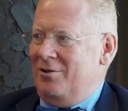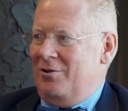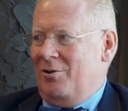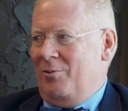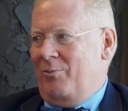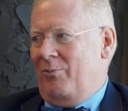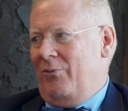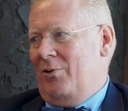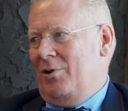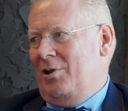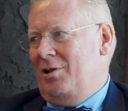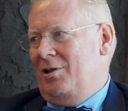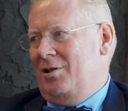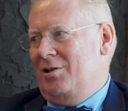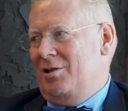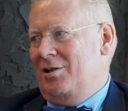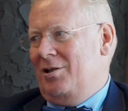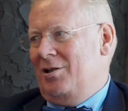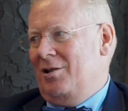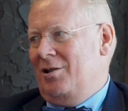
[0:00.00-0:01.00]
hopefully
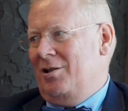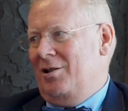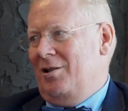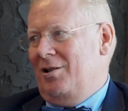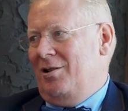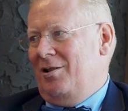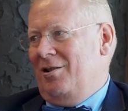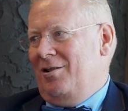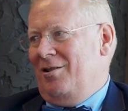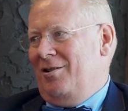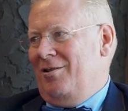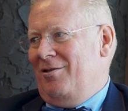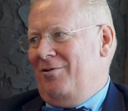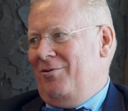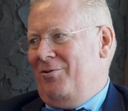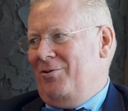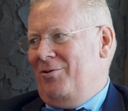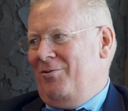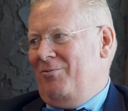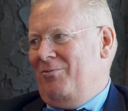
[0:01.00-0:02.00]
this
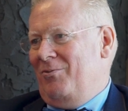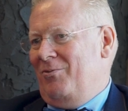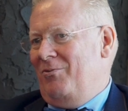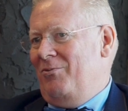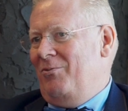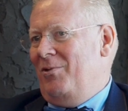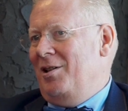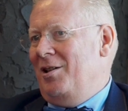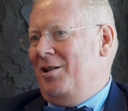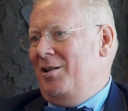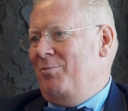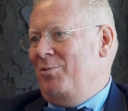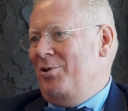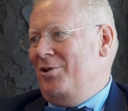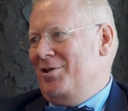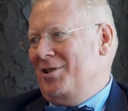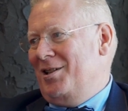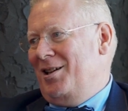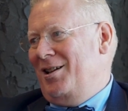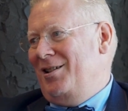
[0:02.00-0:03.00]
will keep
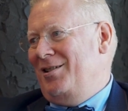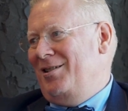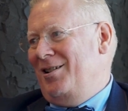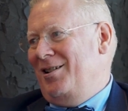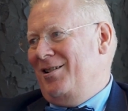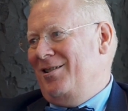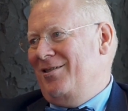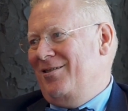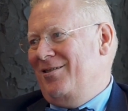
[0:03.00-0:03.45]
your skin young.